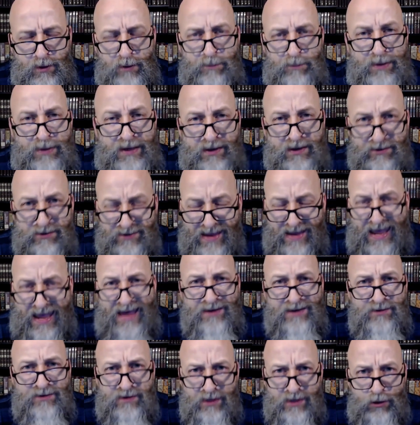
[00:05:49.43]
Because
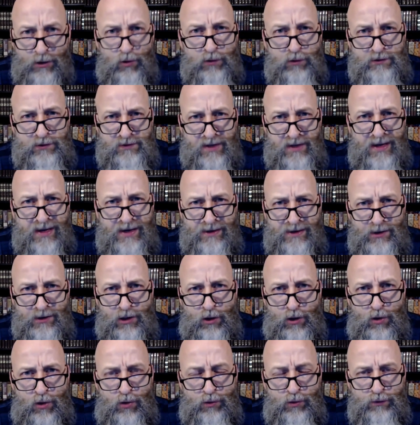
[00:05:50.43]
as the old saying
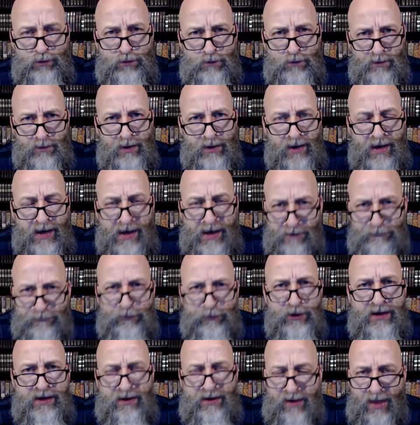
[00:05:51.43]
goes,
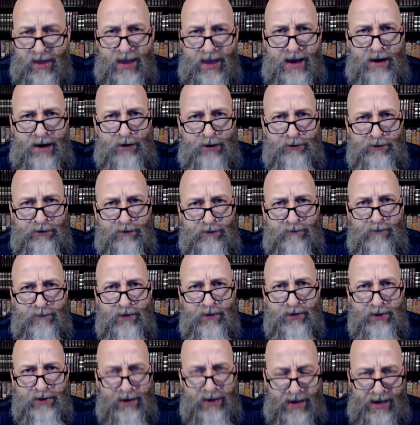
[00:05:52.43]
every cloud
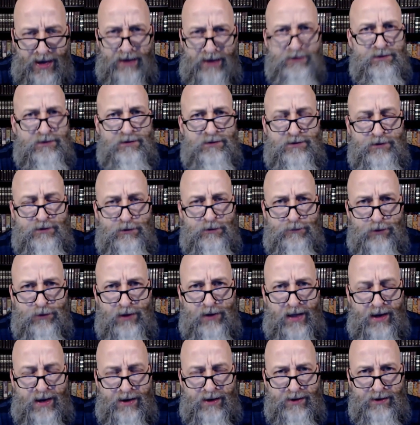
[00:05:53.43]
has a silver
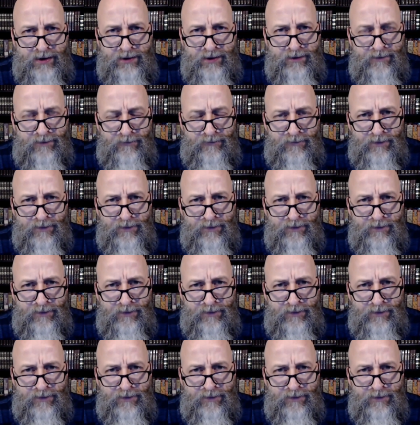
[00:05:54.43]
lining.